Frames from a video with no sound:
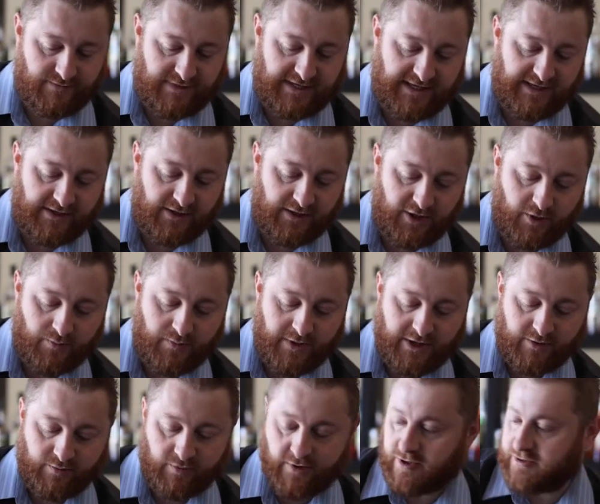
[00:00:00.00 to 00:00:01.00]
Get a little bit
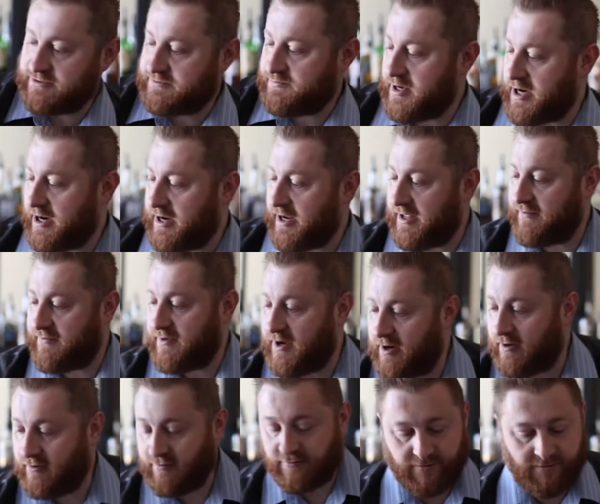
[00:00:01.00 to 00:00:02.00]
of rosemary in
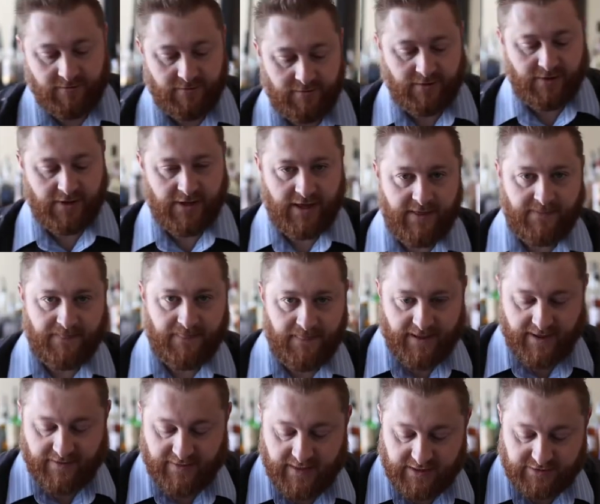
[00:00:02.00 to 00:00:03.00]
there.
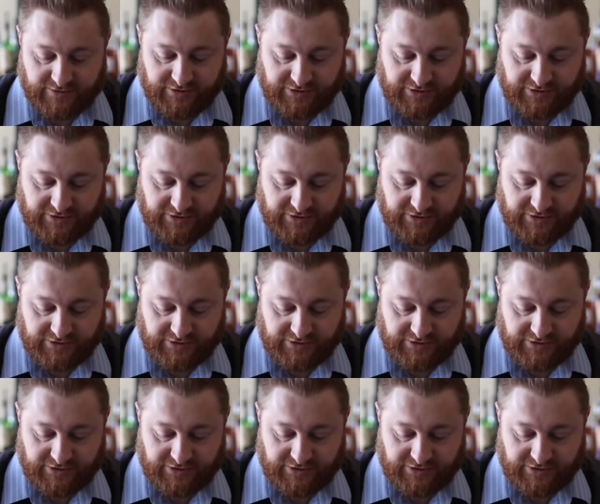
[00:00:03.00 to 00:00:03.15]
And then